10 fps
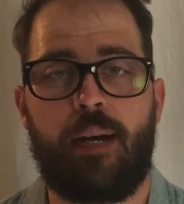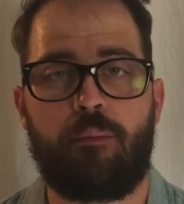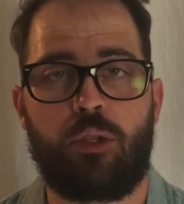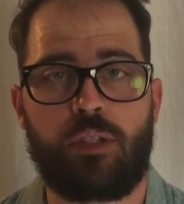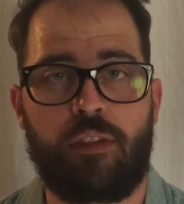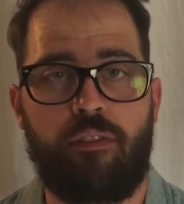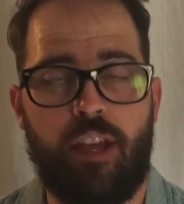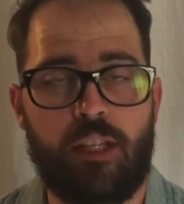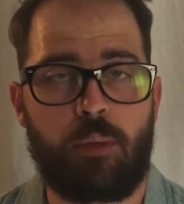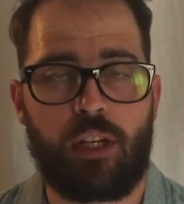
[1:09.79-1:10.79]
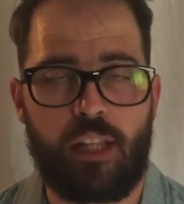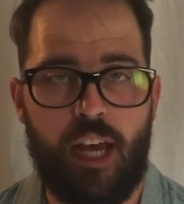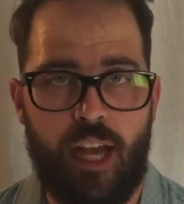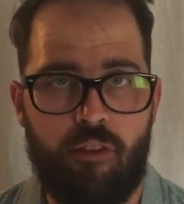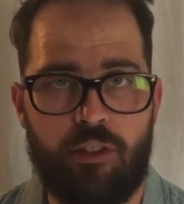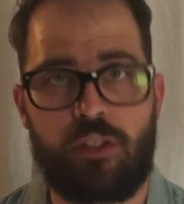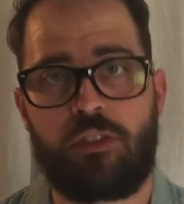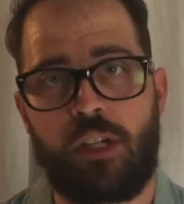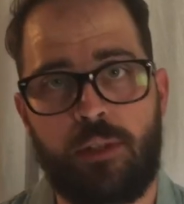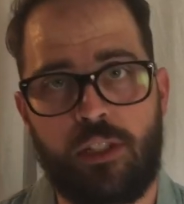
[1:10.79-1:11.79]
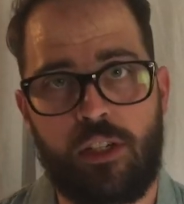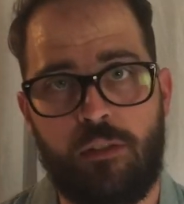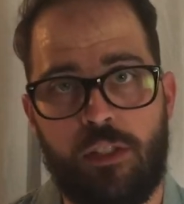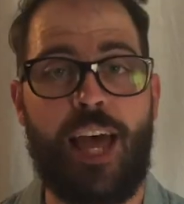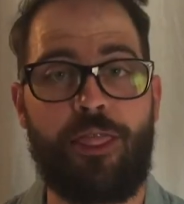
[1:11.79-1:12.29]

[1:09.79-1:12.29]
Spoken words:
using Facebook Live as a streaming service.